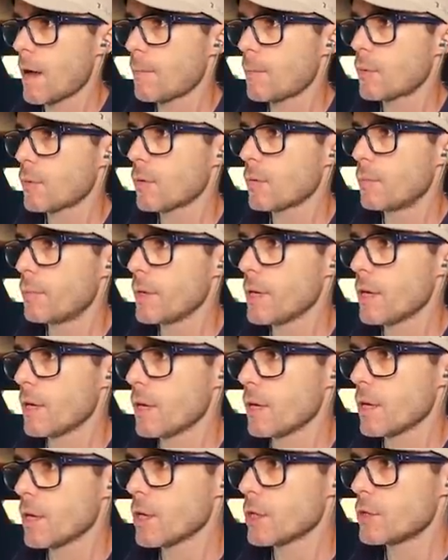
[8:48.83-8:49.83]
Apple
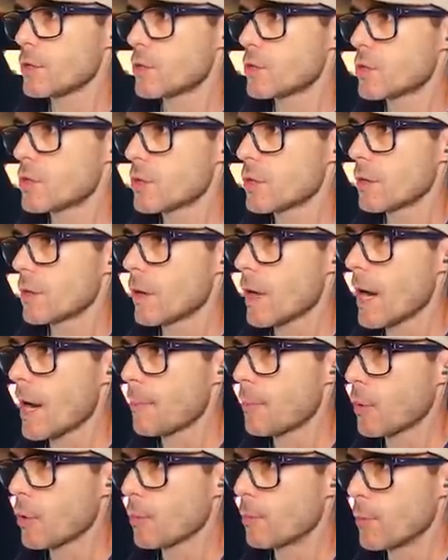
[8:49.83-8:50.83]
bits,
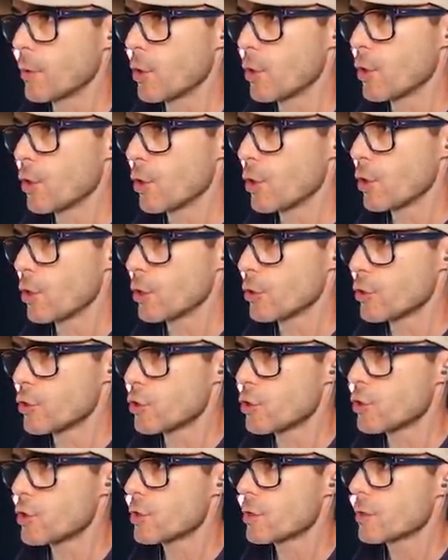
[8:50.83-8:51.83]
apple
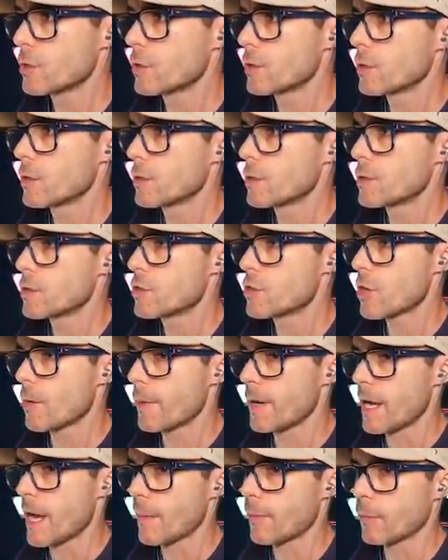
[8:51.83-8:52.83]
bits.
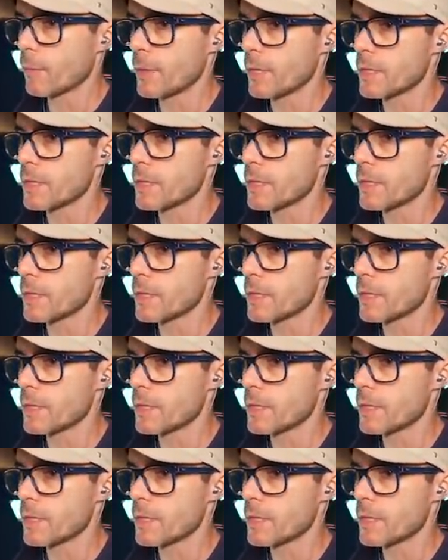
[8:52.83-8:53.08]
So many apple